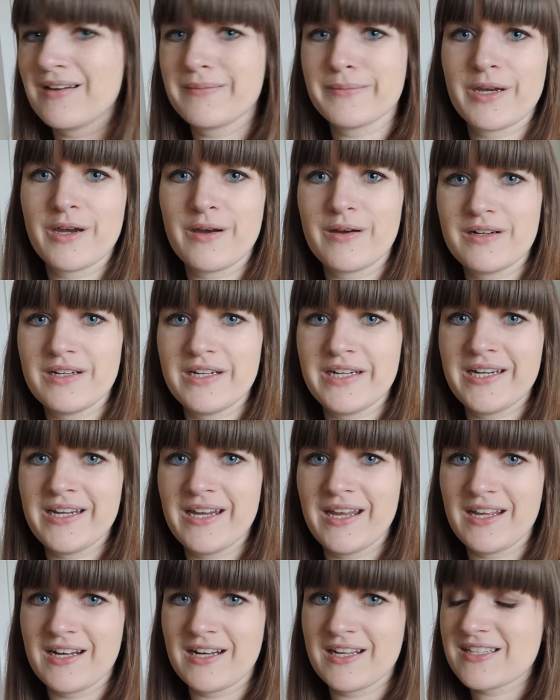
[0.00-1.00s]
I'm
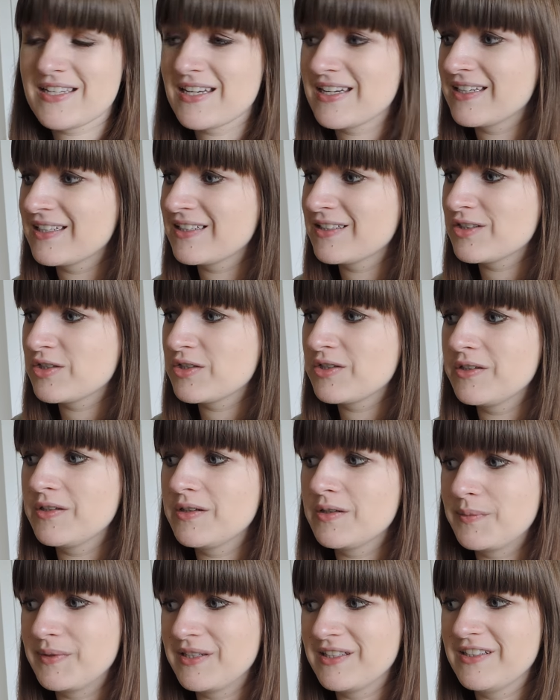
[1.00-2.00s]
currently editing
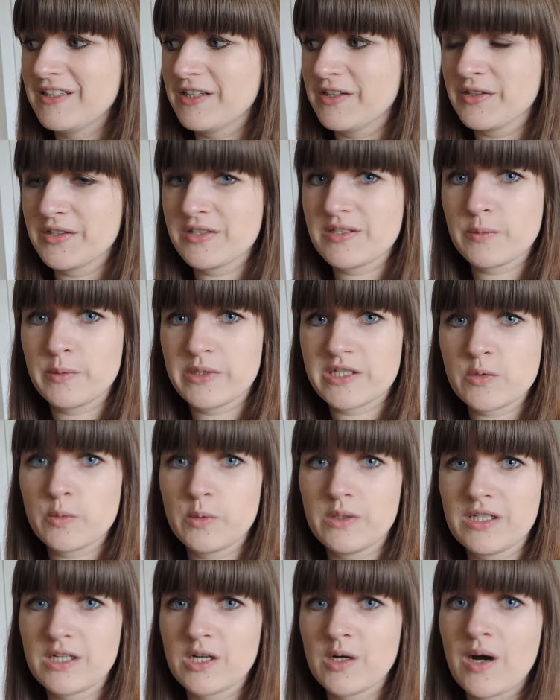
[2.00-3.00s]
two videos which
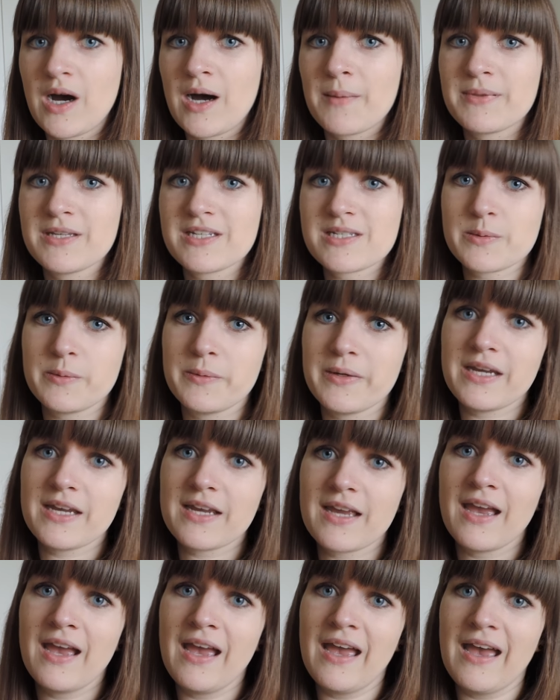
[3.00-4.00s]
will go up this
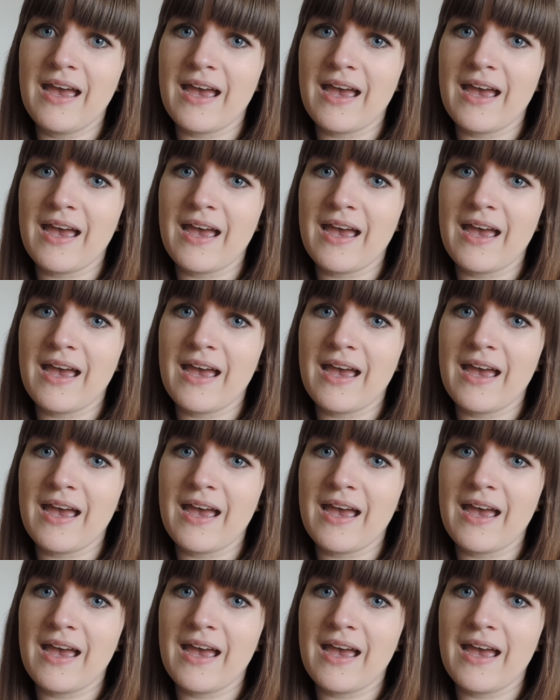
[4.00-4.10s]
week,